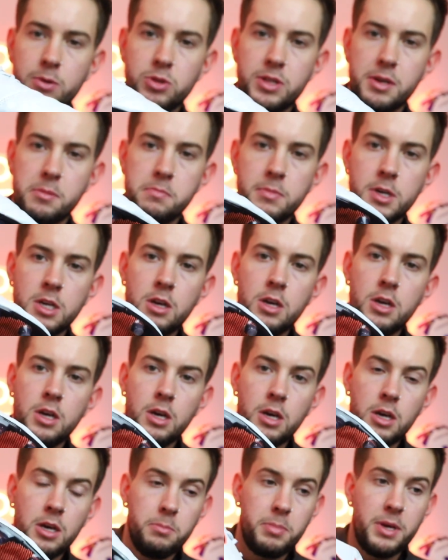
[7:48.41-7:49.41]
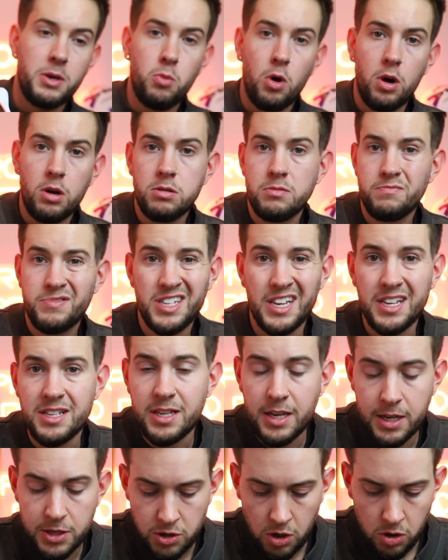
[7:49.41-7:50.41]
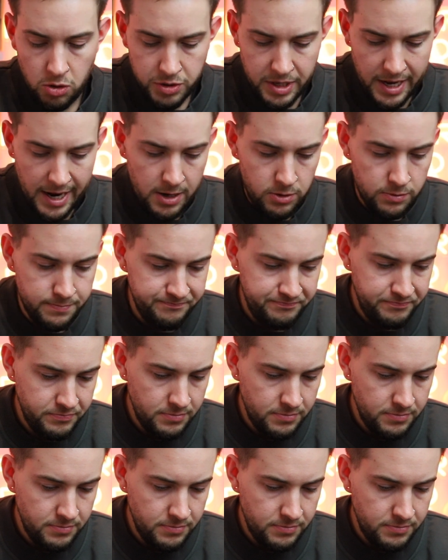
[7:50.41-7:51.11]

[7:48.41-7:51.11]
with them being what, 6 years old now.